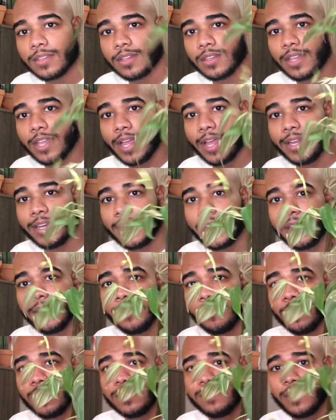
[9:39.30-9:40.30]
And
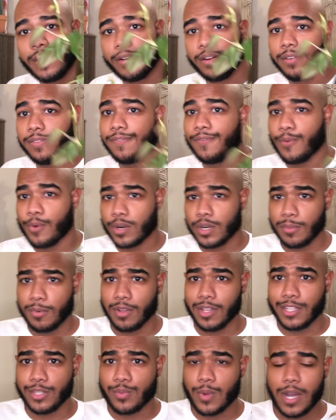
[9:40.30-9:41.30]
it was very
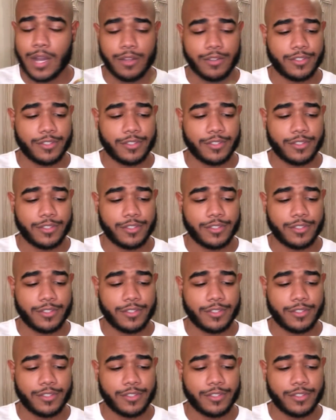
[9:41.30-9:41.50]
affordable as well.